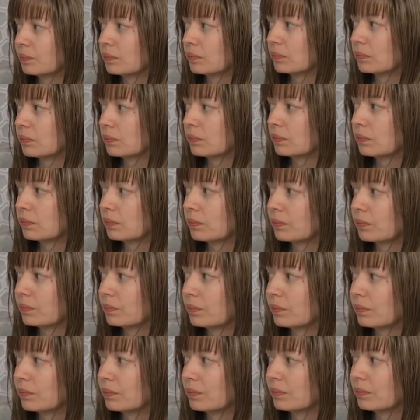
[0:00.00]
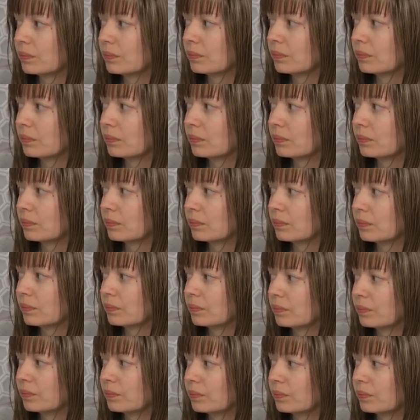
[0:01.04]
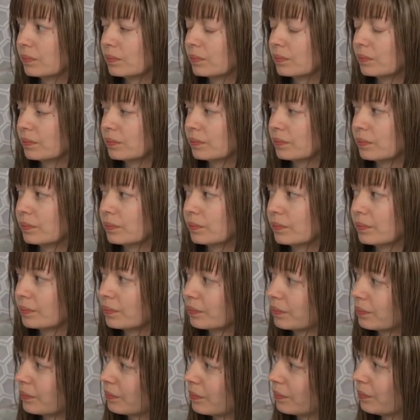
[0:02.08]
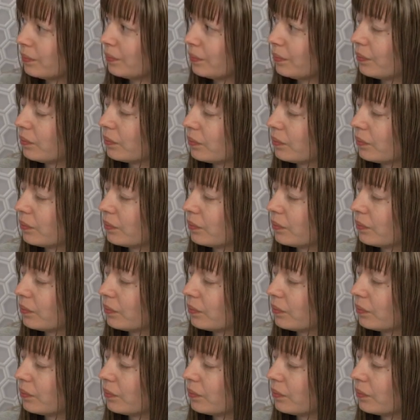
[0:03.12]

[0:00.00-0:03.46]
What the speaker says: [no speech]